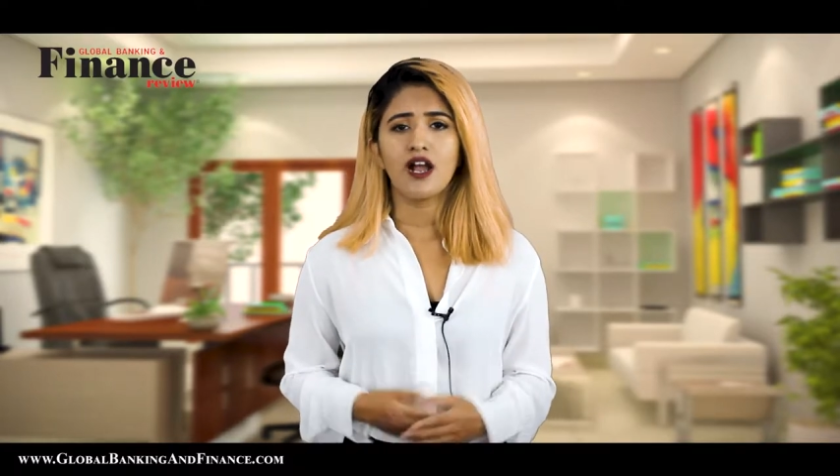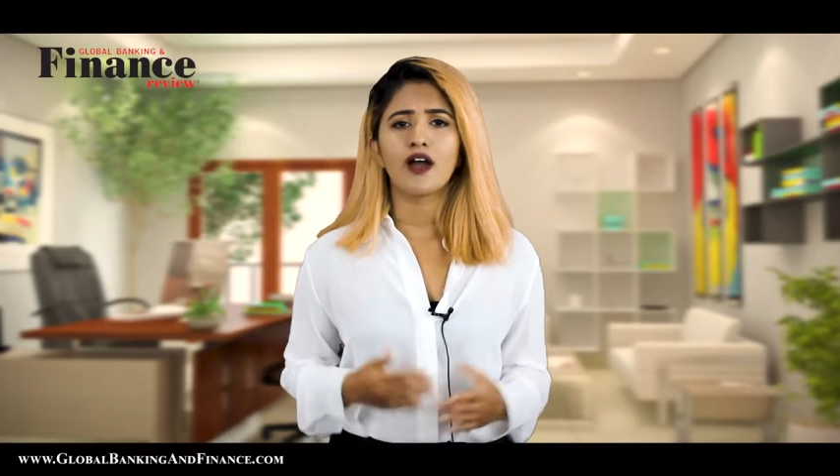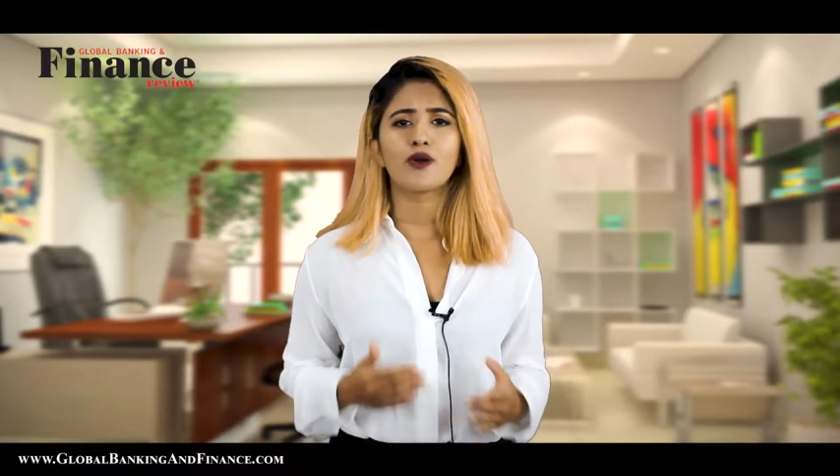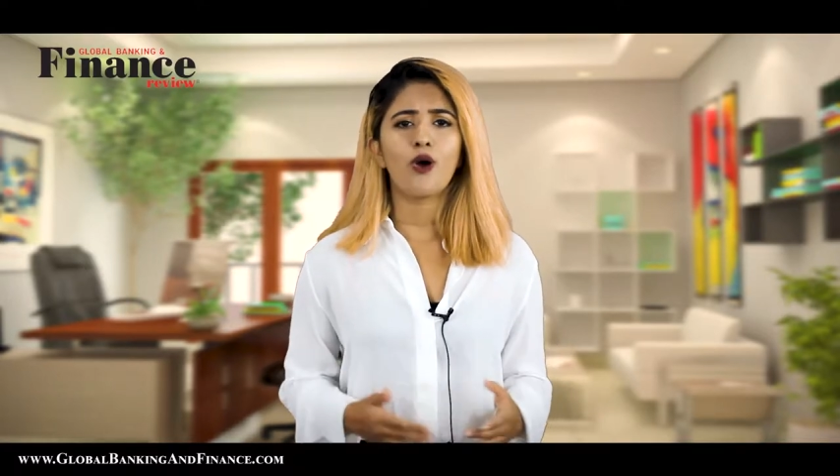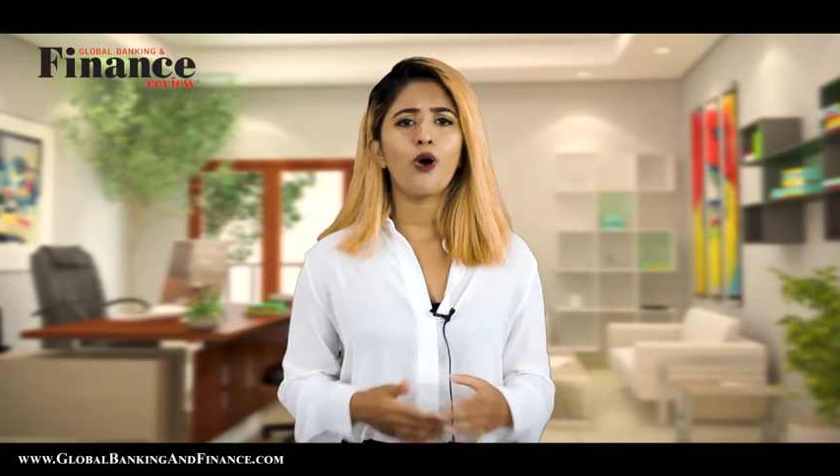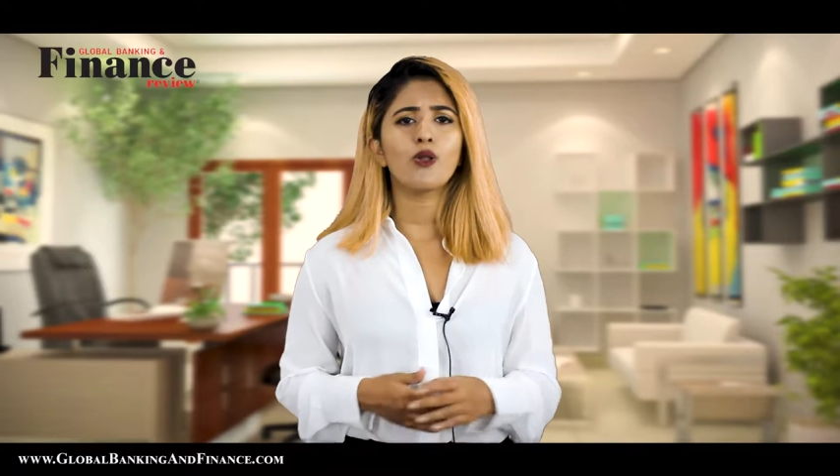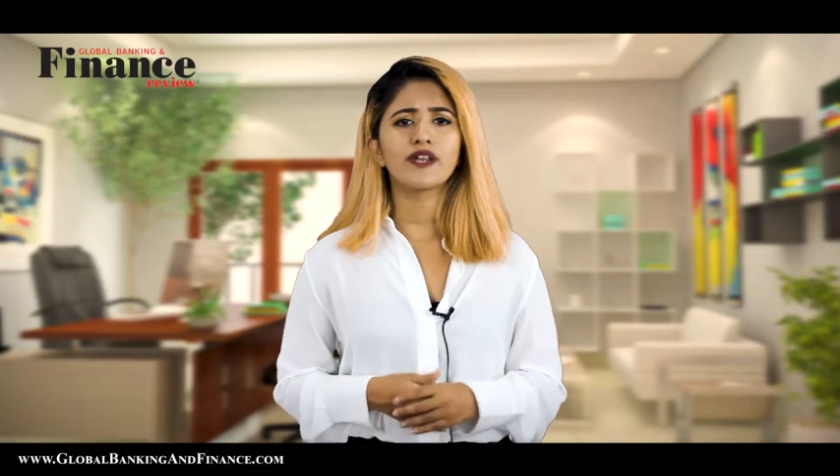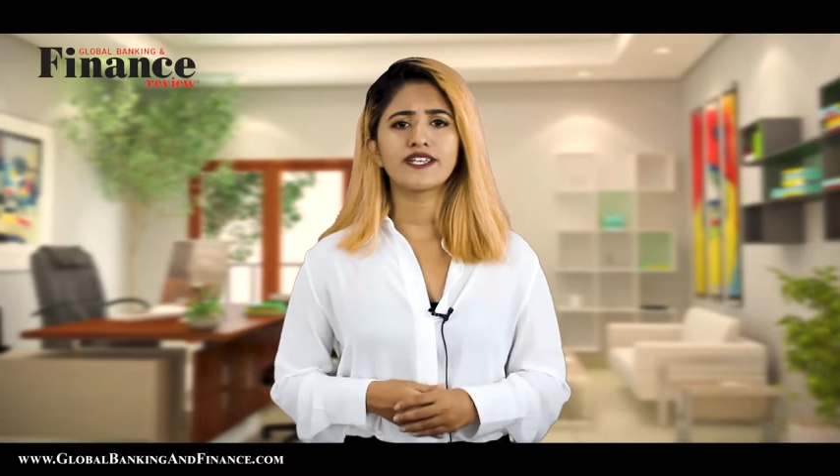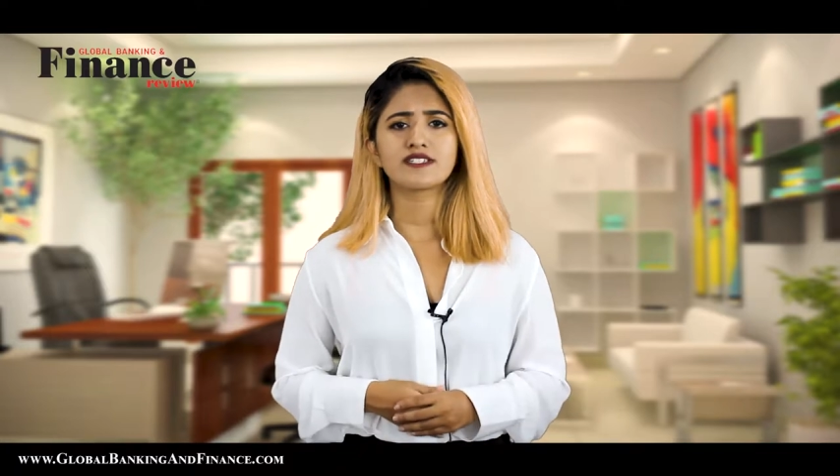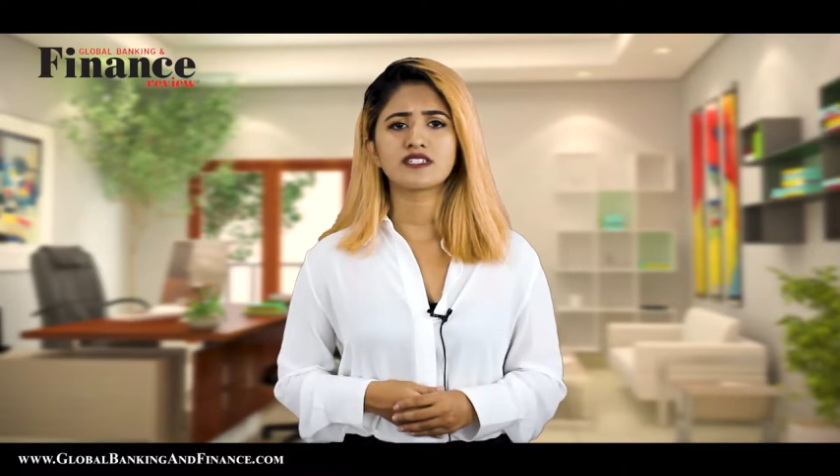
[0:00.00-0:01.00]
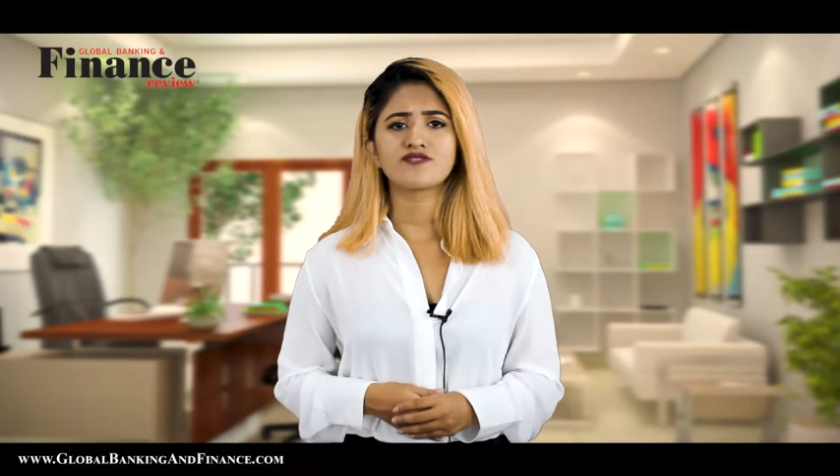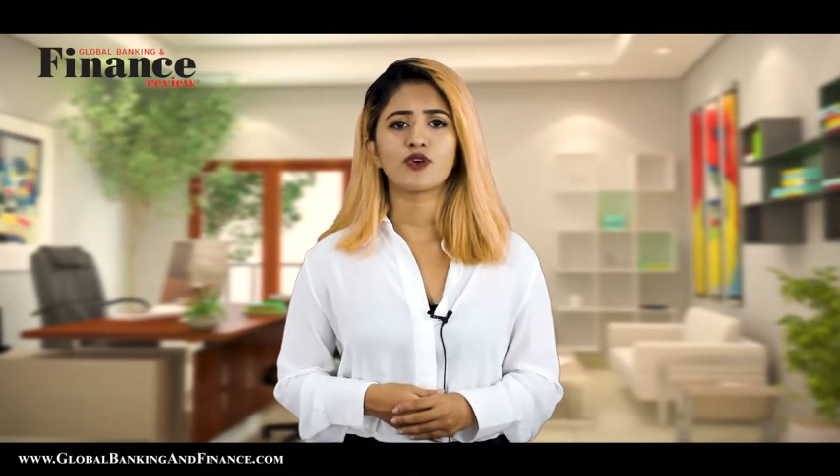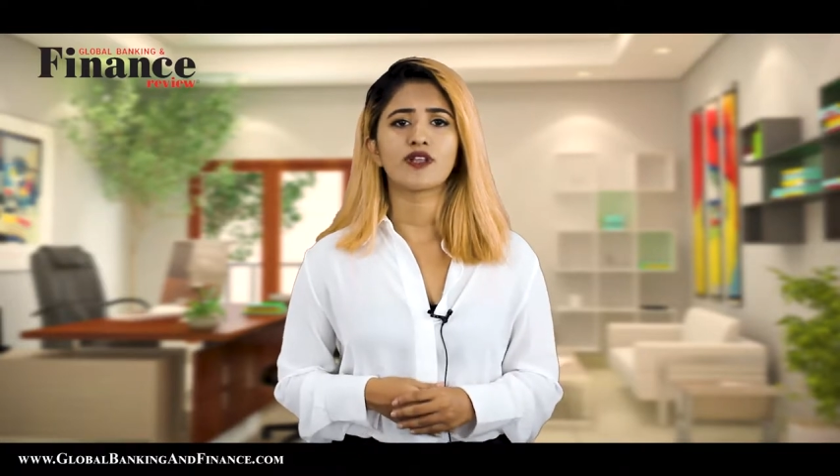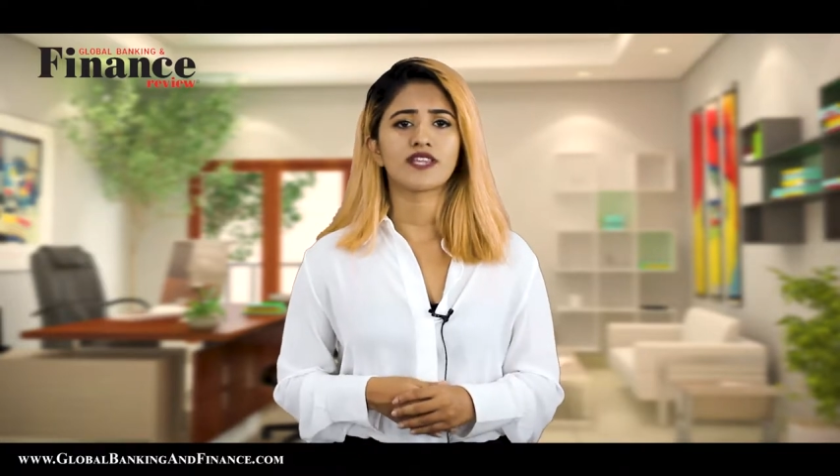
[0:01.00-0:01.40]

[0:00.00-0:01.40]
are all reasons for a